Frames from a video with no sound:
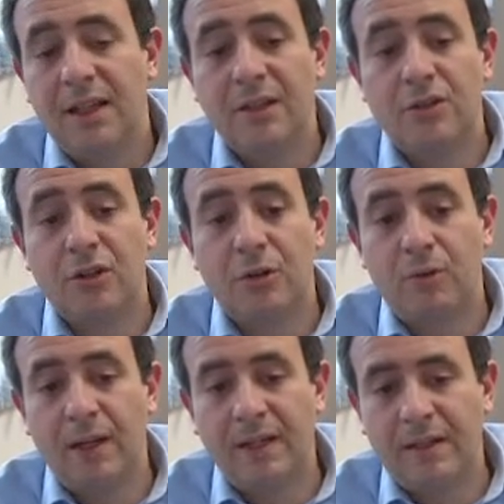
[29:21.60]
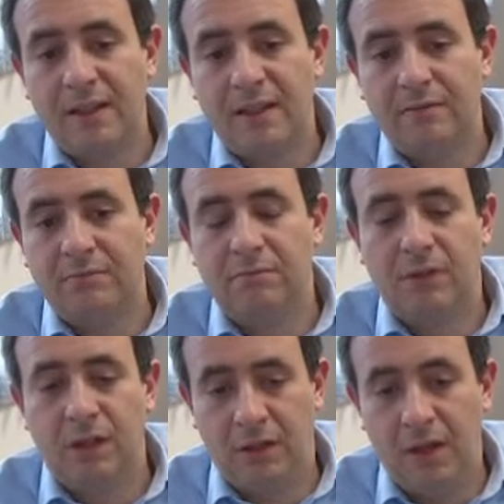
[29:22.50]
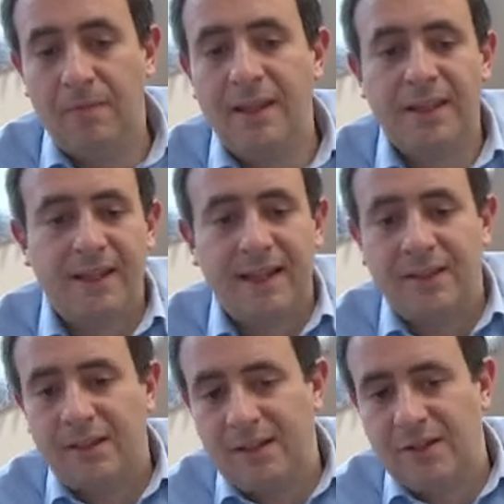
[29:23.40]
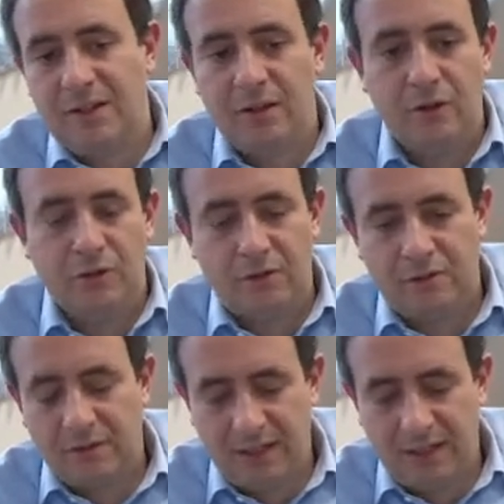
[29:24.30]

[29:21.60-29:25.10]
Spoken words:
And so when the lawmaking entities in those